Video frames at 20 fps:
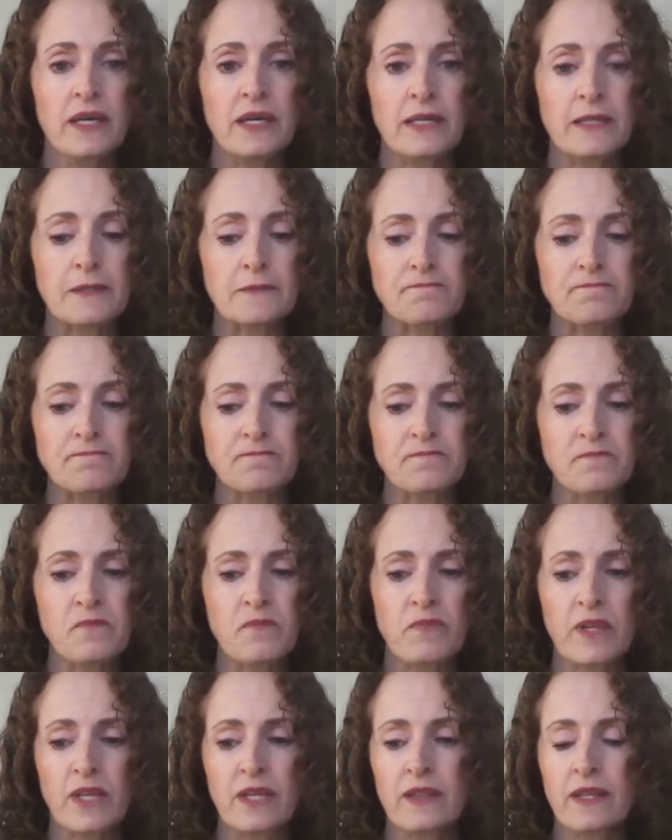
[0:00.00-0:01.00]

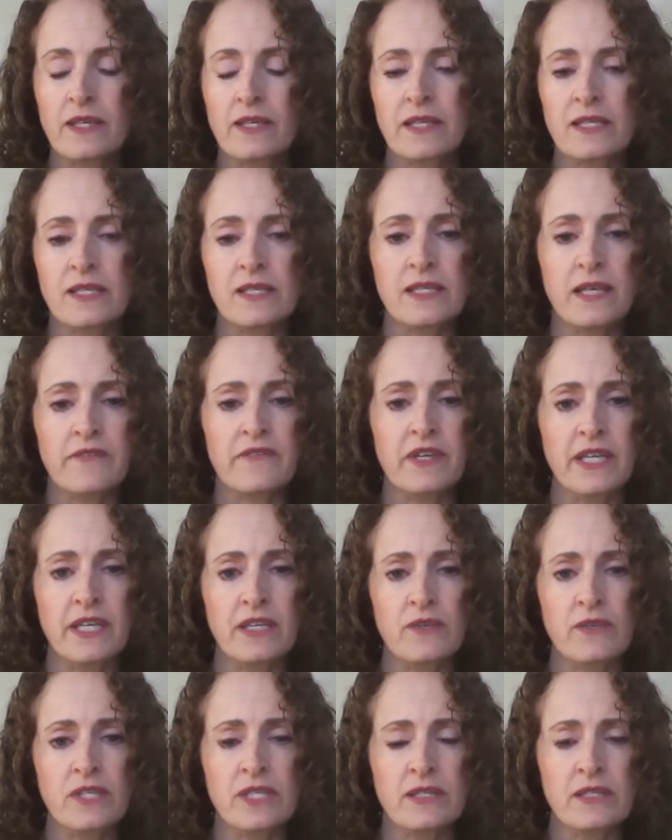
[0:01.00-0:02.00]
In the 70
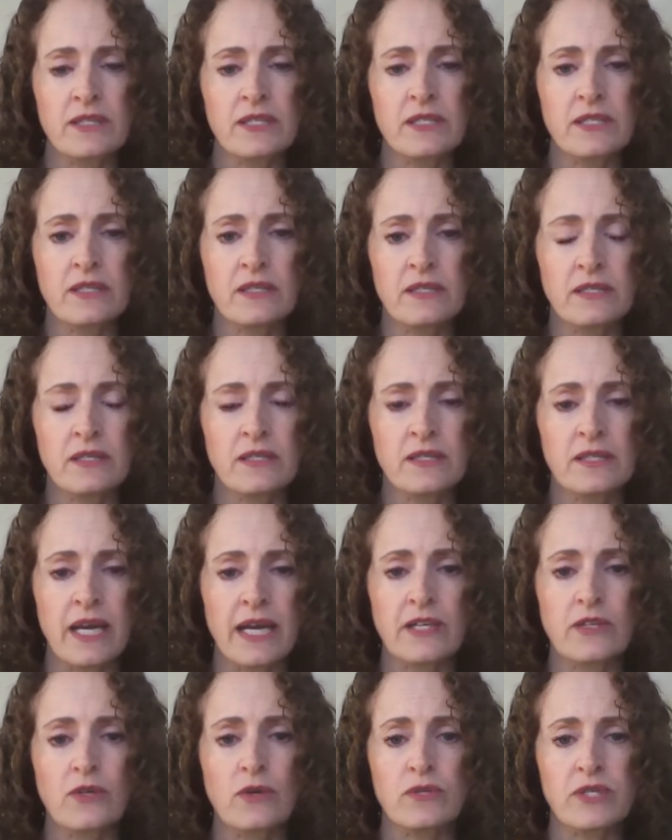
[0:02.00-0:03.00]
years since the
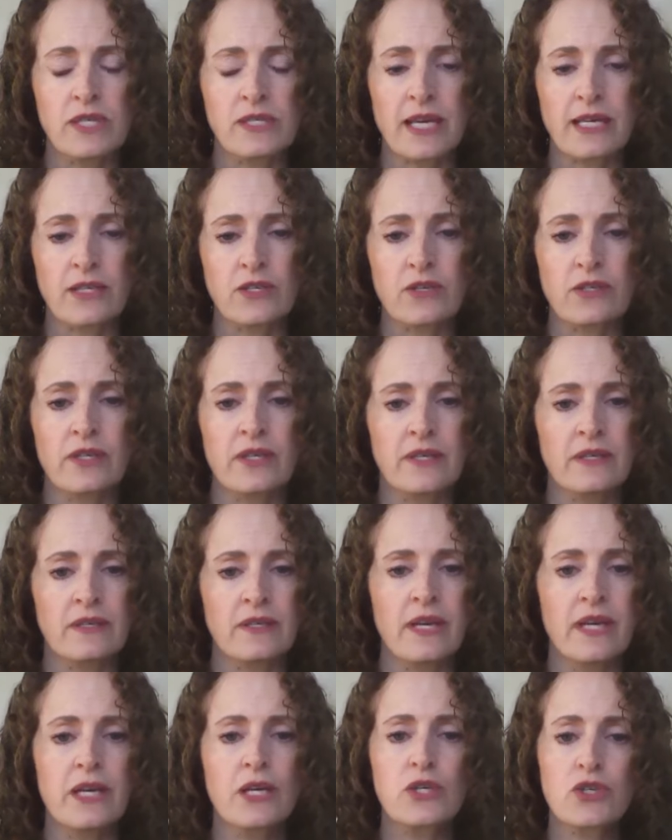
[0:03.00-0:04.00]
diagnosis,
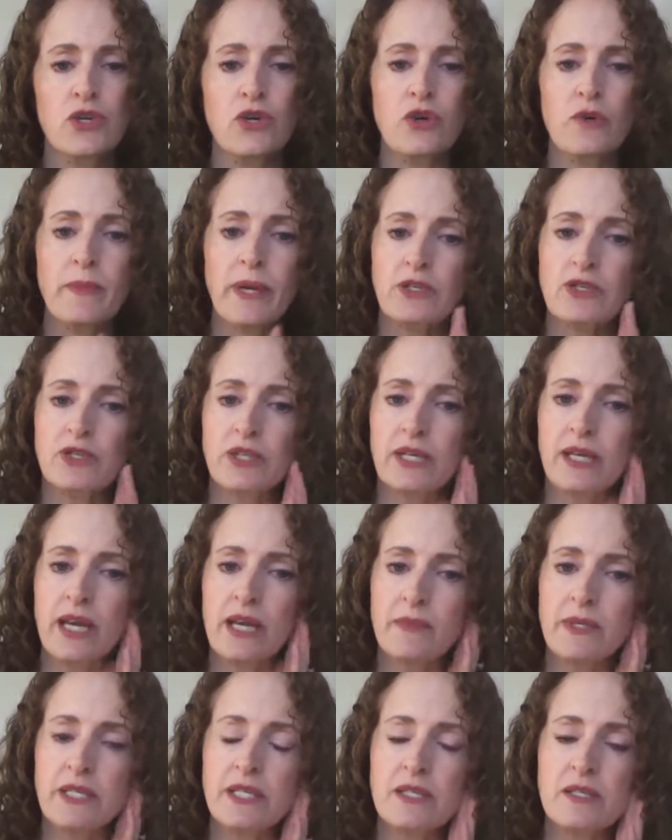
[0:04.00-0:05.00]
the term actually
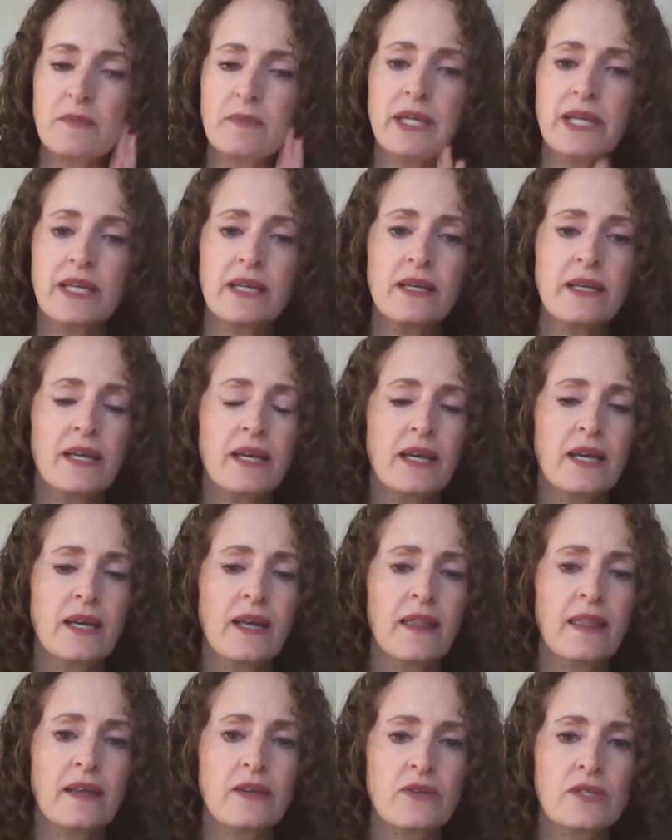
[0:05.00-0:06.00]
came into be,
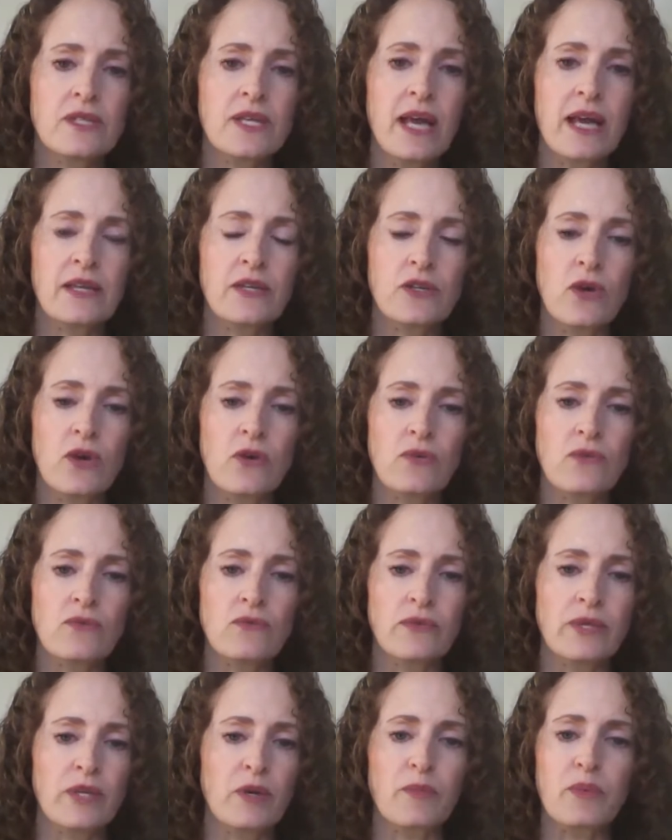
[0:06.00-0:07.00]
there's had no
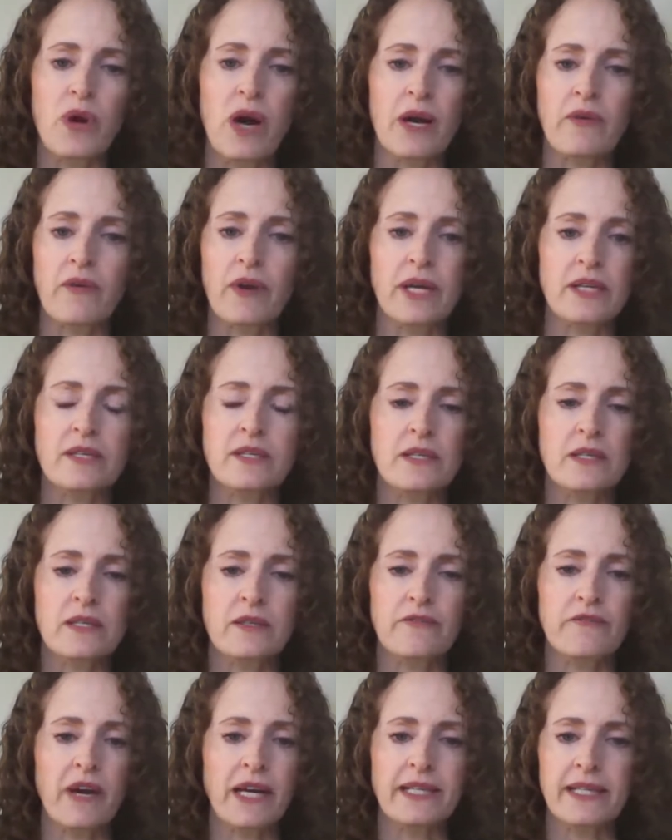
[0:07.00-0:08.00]
real progress
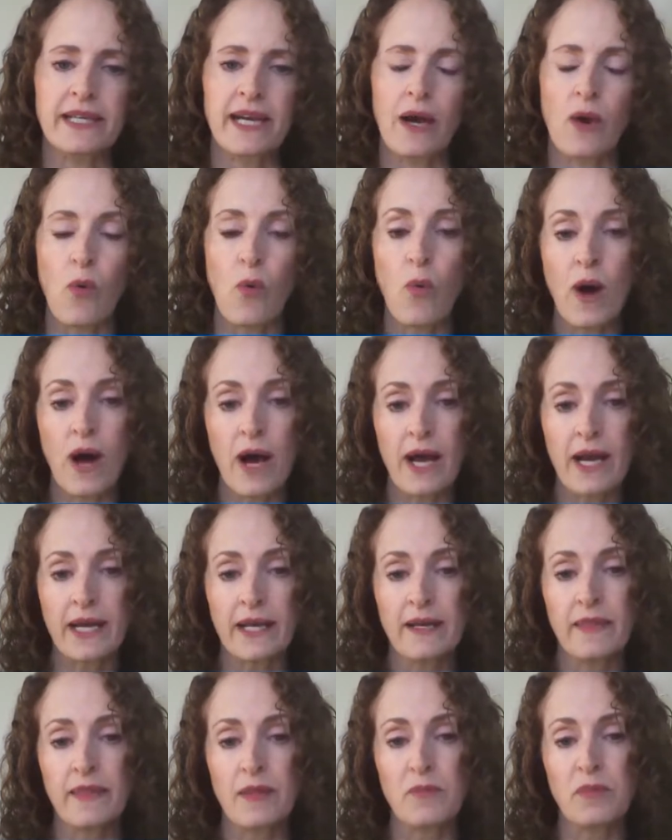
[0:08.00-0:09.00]
in finding out
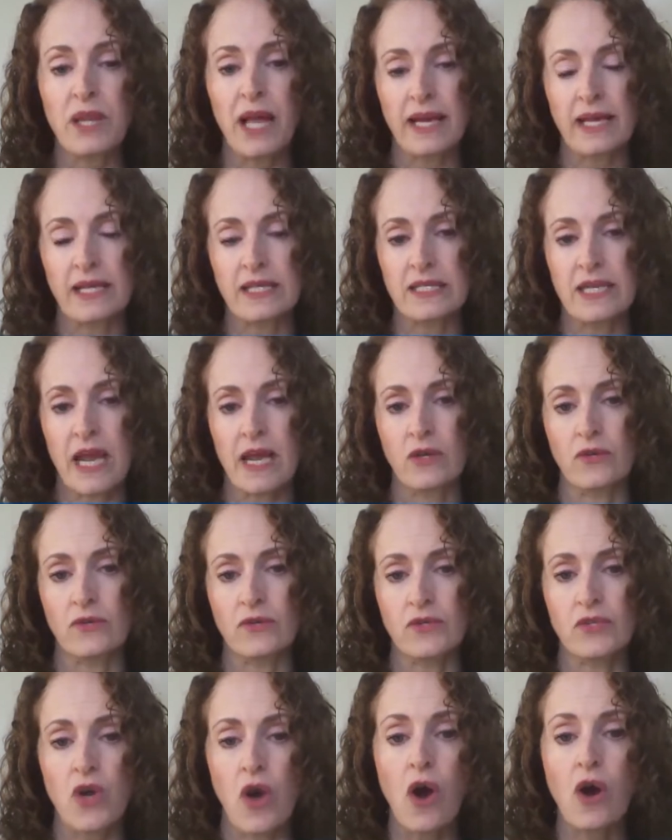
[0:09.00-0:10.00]
why the plaque
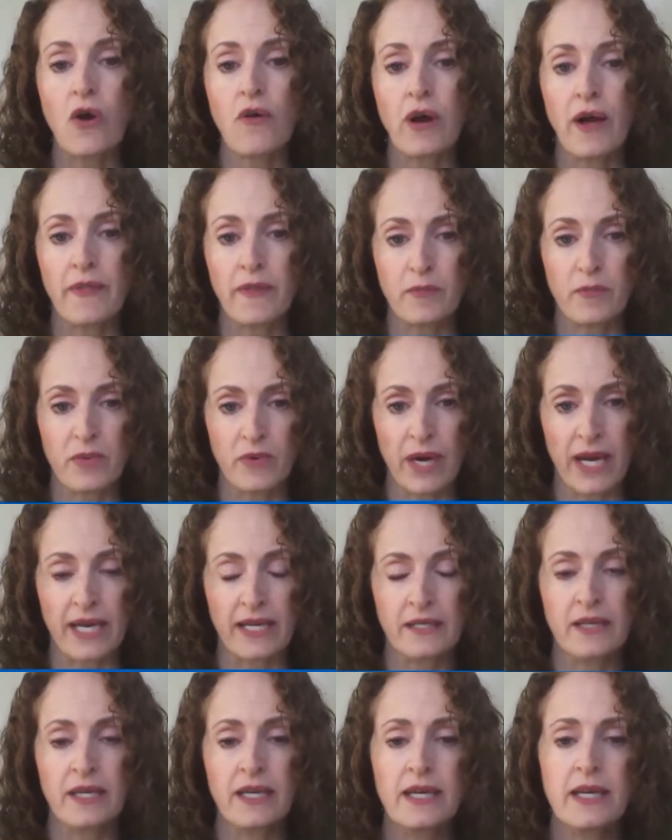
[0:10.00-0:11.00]
entangles are on the
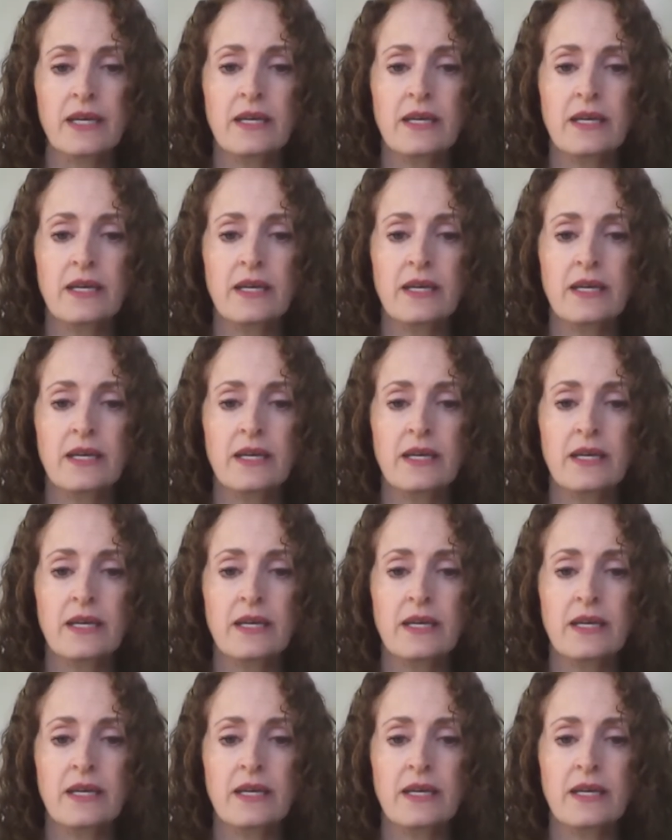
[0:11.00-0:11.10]
brain.